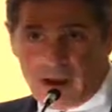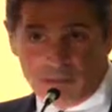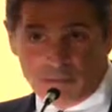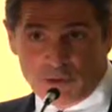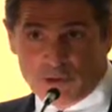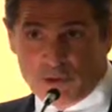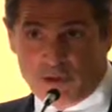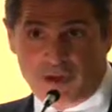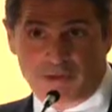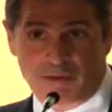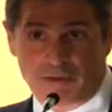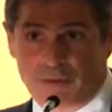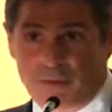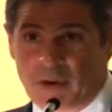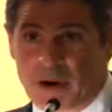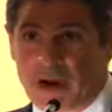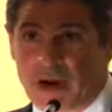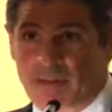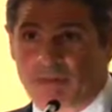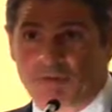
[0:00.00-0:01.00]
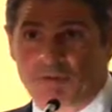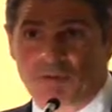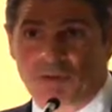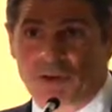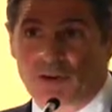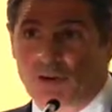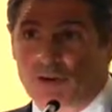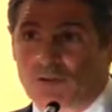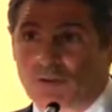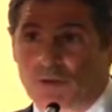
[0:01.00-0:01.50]
I'm driven by the
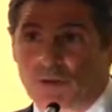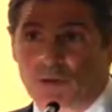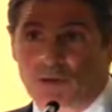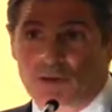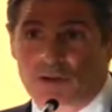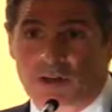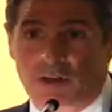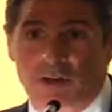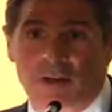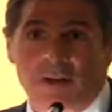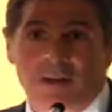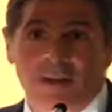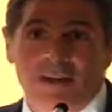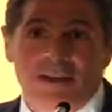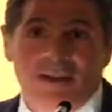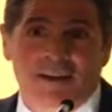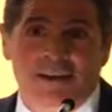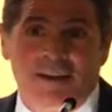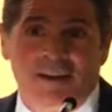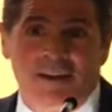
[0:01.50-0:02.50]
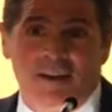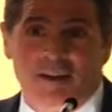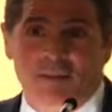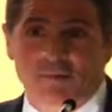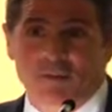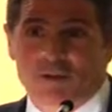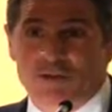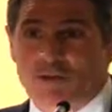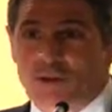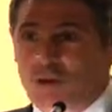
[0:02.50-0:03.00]
fear of losing.
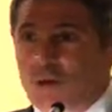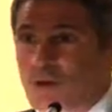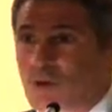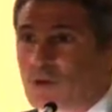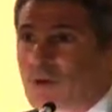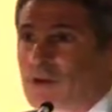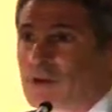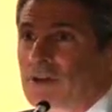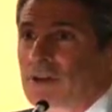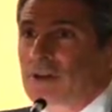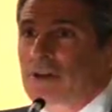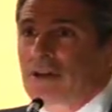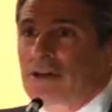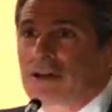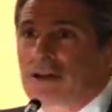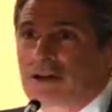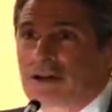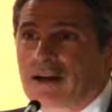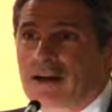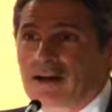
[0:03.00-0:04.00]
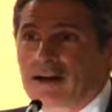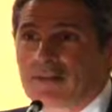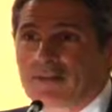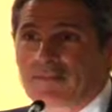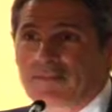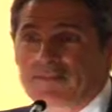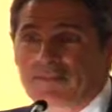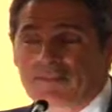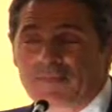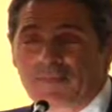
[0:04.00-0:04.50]
Um, so
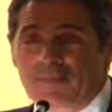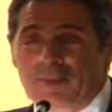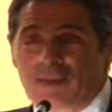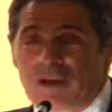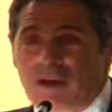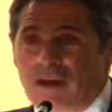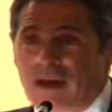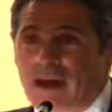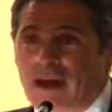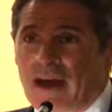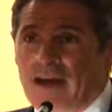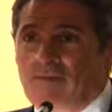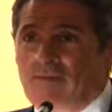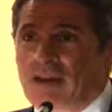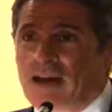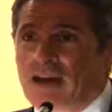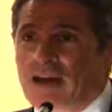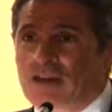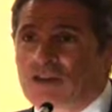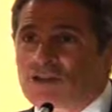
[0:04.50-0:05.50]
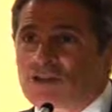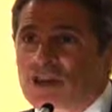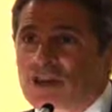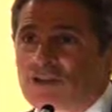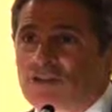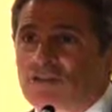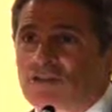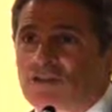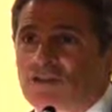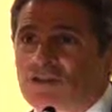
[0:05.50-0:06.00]
uh, I haven't had a
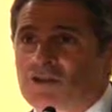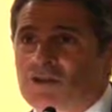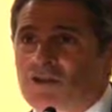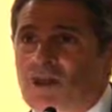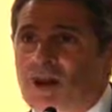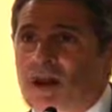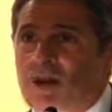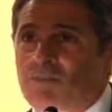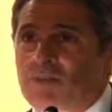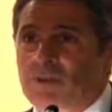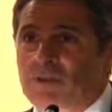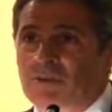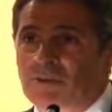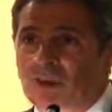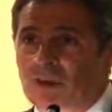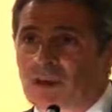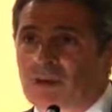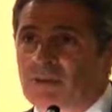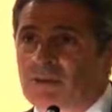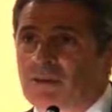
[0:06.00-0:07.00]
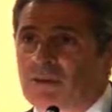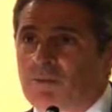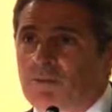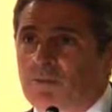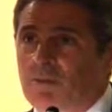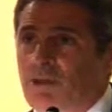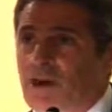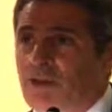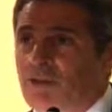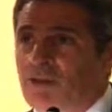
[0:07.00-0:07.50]
chance to stop and take a
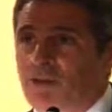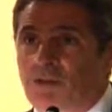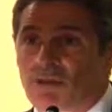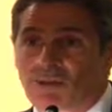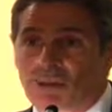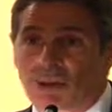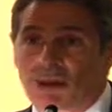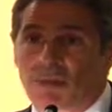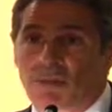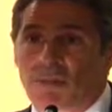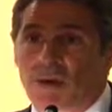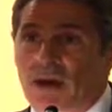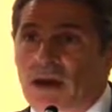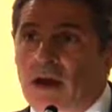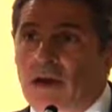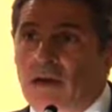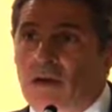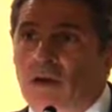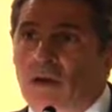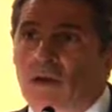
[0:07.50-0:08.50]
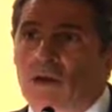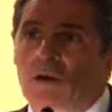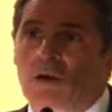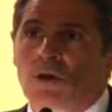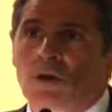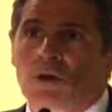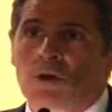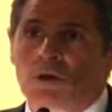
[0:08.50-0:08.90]
deep breath and think about